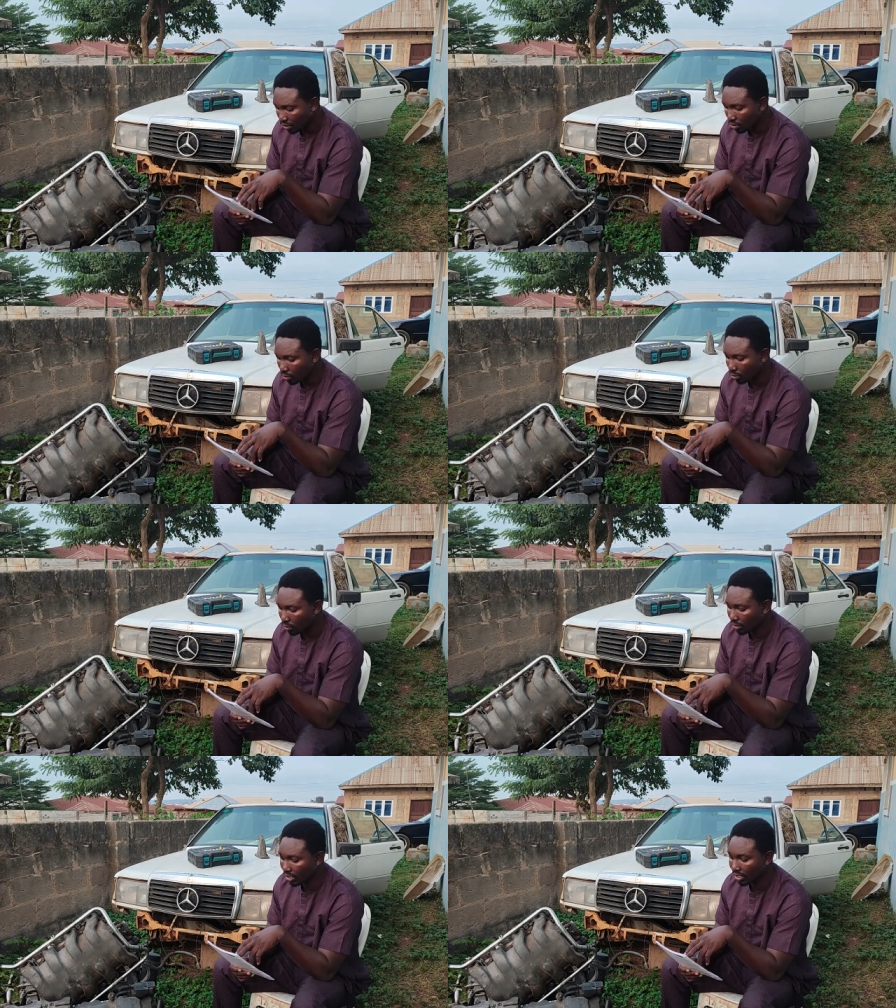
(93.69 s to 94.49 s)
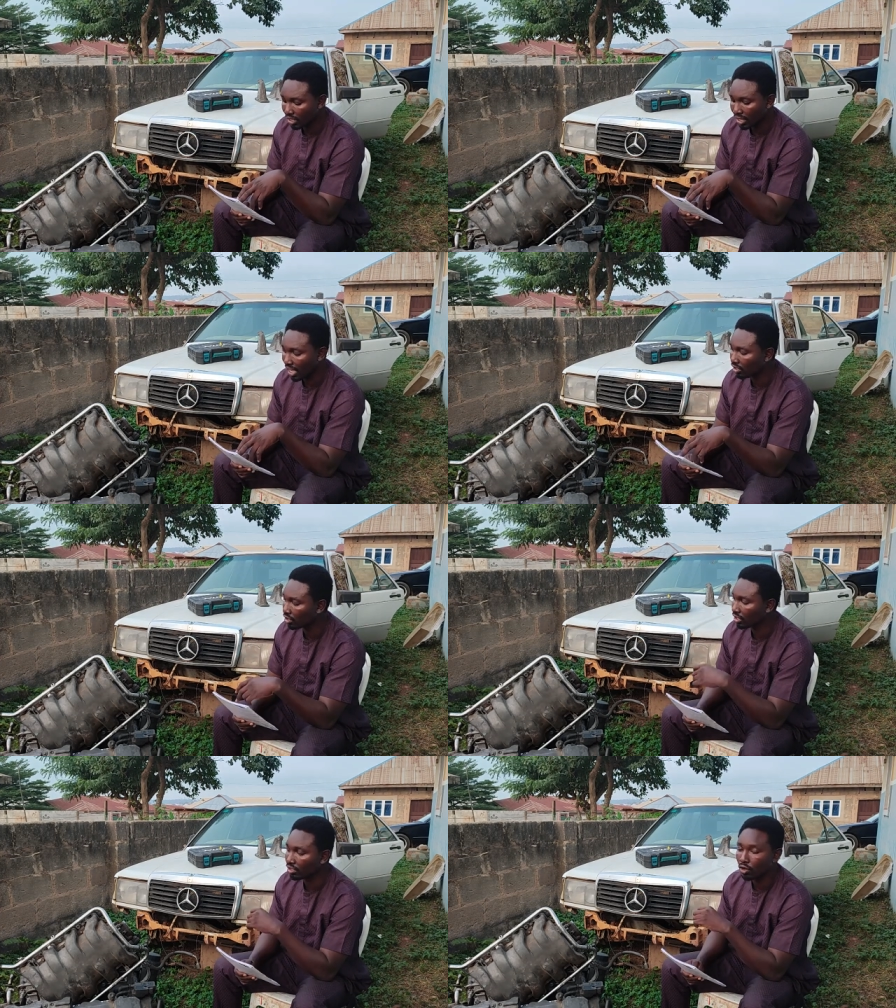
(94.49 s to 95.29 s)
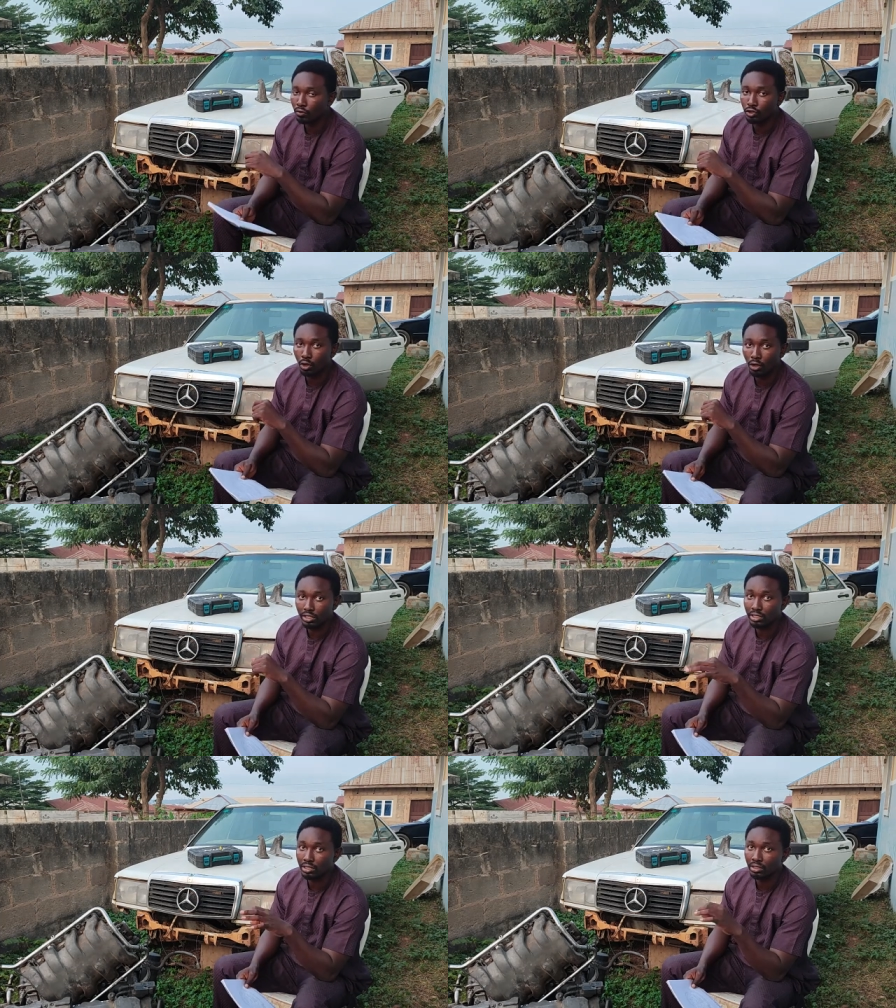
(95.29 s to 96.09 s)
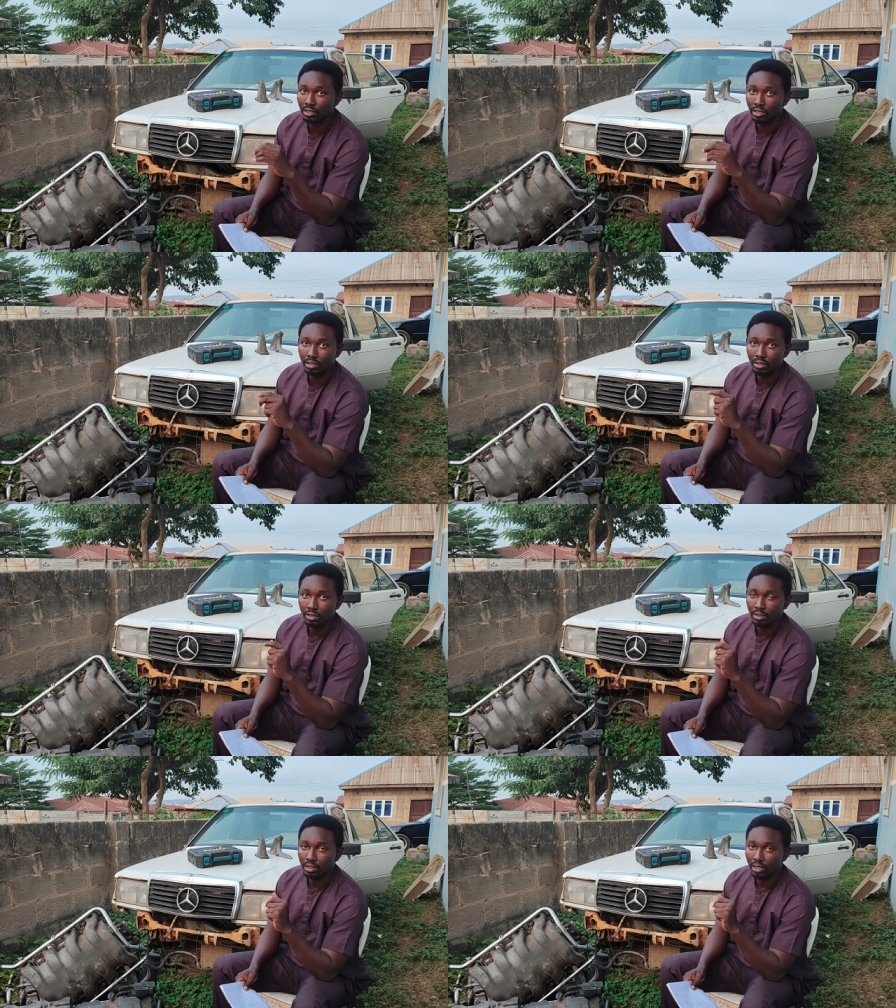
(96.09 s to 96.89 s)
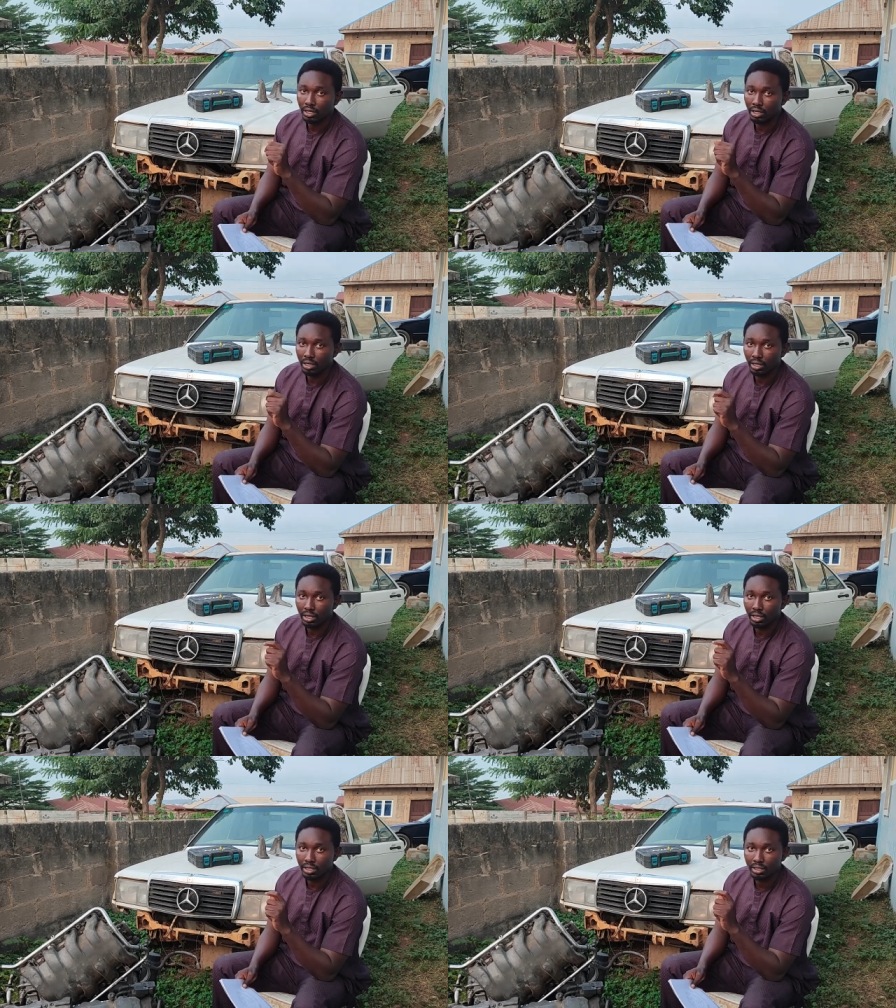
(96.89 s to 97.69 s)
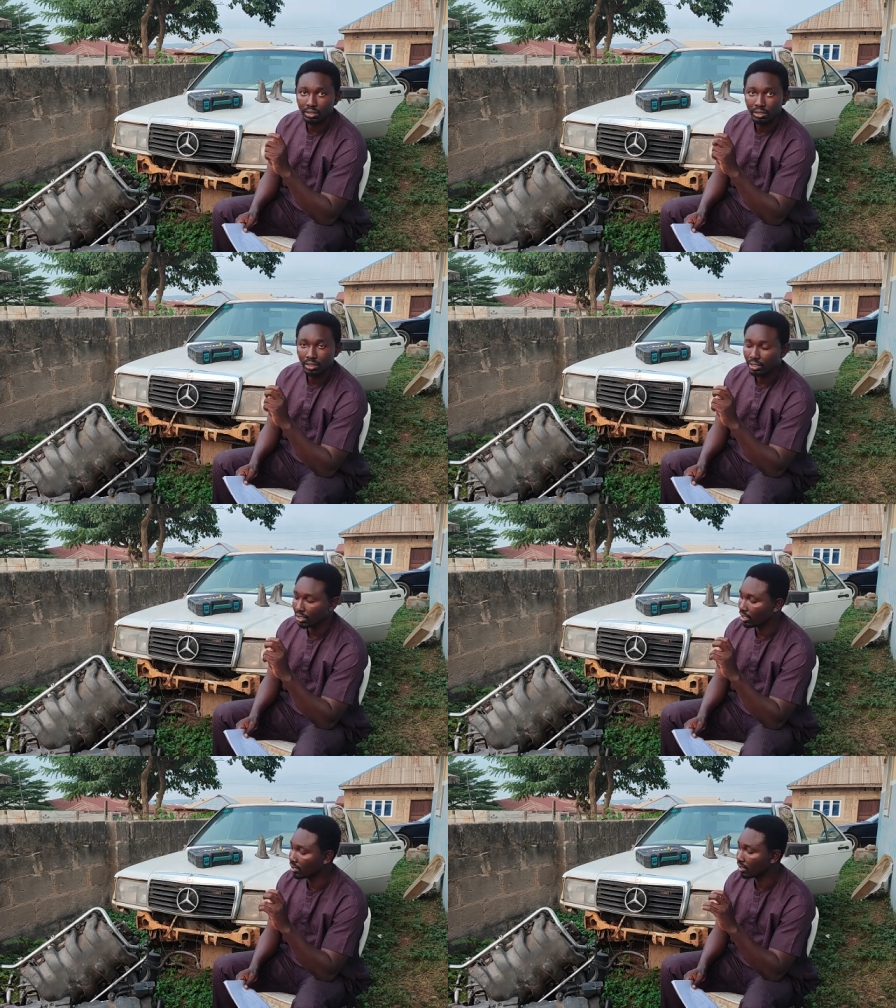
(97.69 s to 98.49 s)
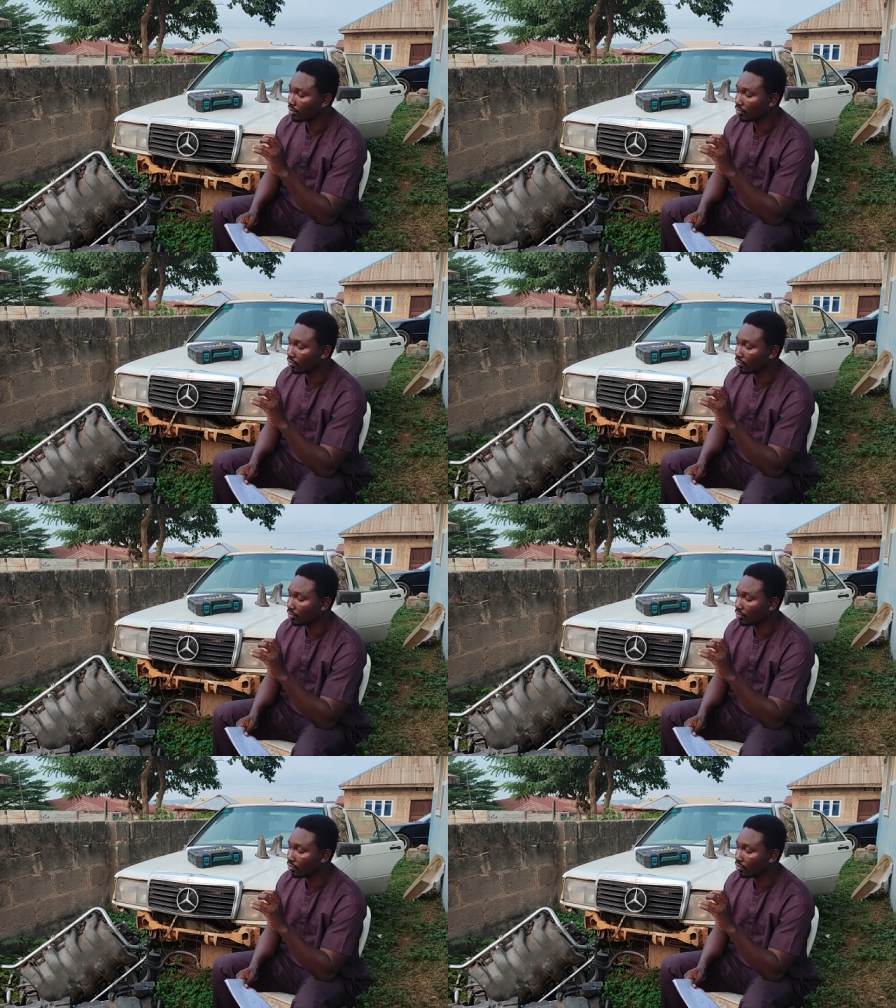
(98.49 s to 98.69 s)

so the engine of choice uh, is the